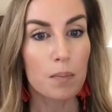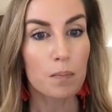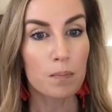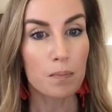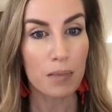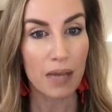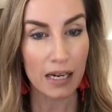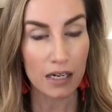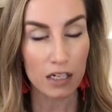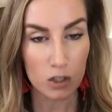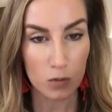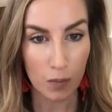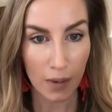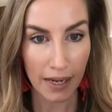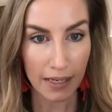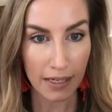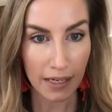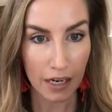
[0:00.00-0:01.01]
manage
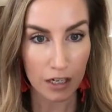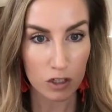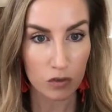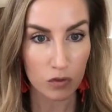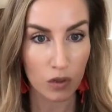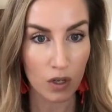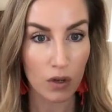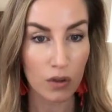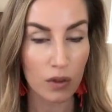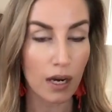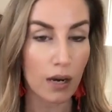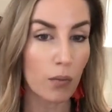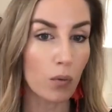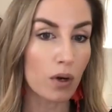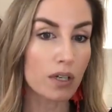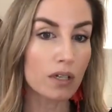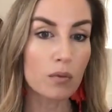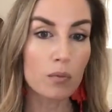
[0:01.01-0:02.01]
my cash flow, that I
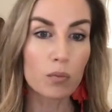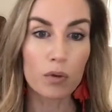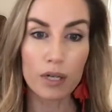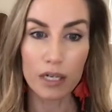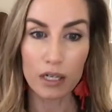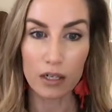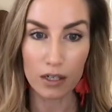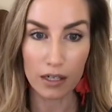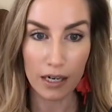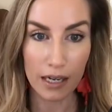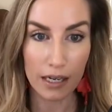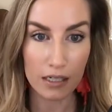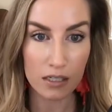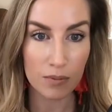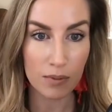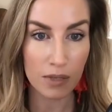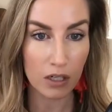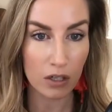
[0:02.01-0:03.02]
wanted to bring her in
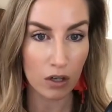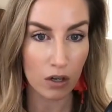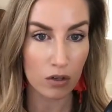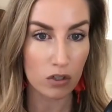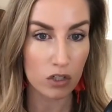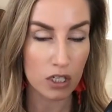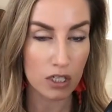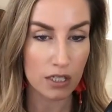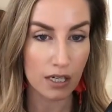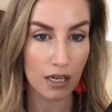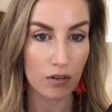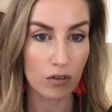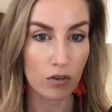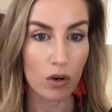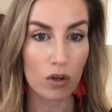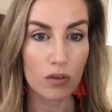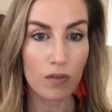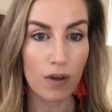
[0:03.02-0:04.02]
to be a coach inside of
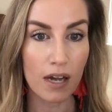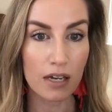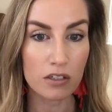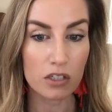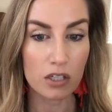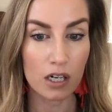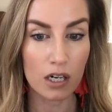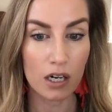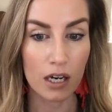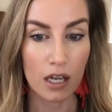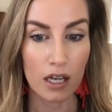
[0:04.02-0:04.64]
Growth Factor.